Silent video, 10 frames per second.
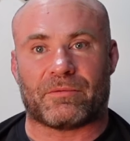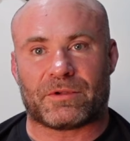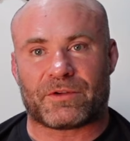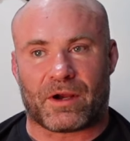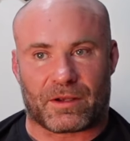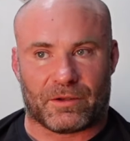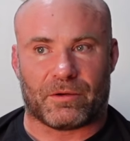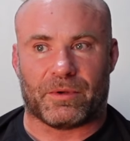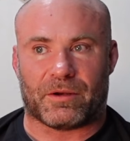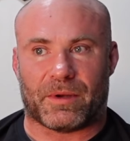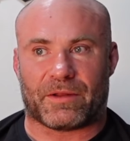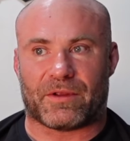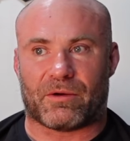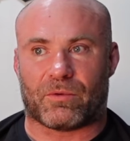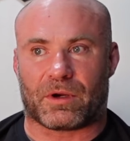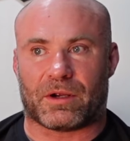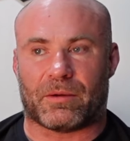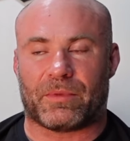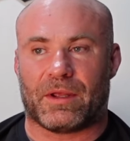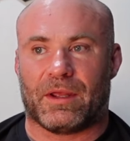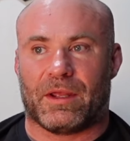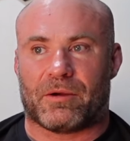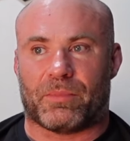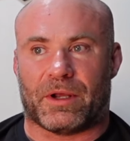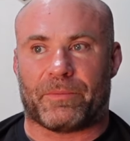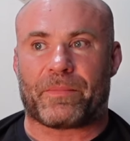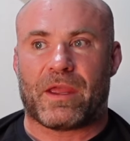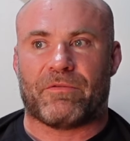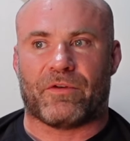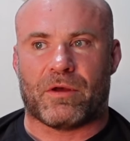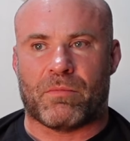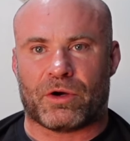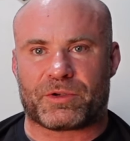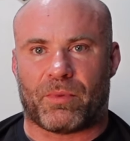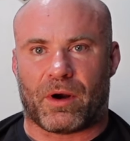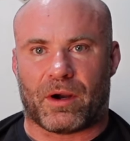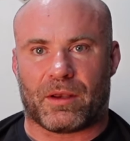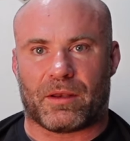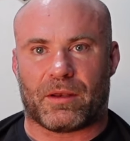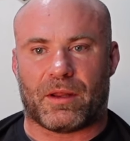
And we'll talk a little bit about that workup, but for the most part,